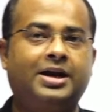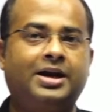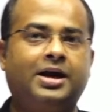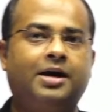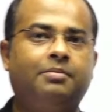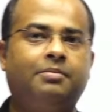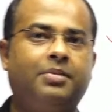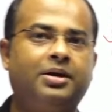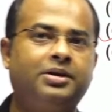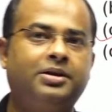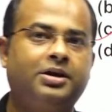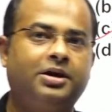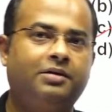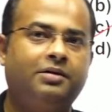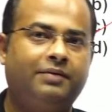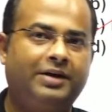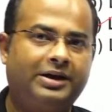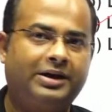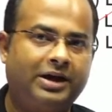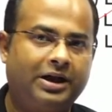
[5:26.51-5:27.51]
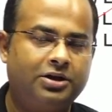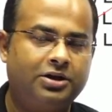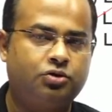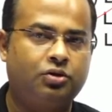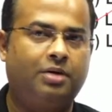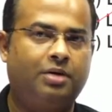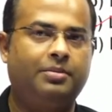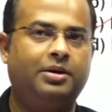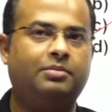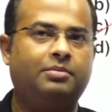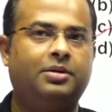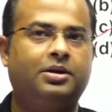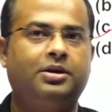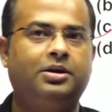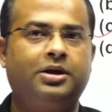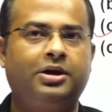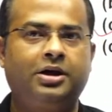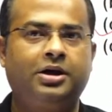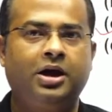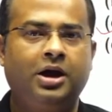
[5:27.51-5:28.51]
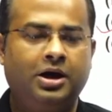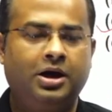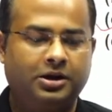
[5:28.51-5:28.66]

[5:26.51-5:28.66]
Ram Mandir, Vitthal Swami Mandir,